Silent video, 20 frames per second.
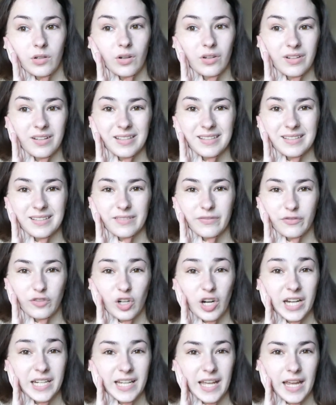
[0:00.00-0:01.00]
on a
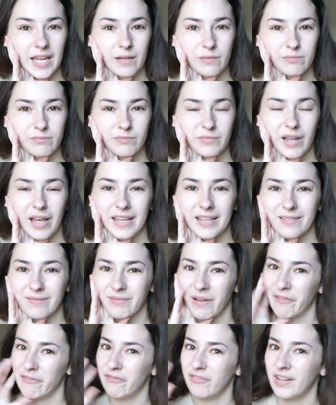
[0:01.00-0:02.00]
Friday. Like,
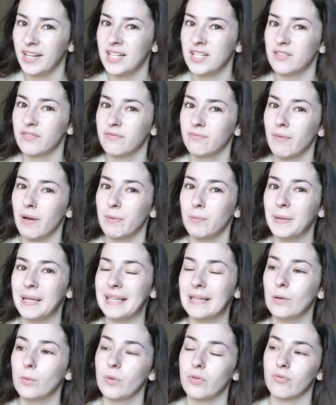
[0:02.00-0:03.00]
I finish my
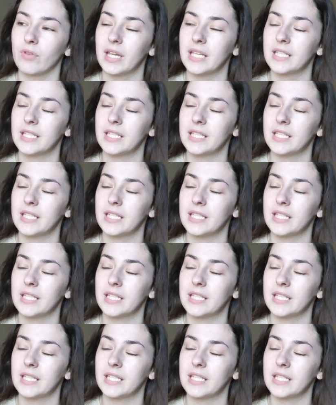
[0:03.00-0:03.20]
week with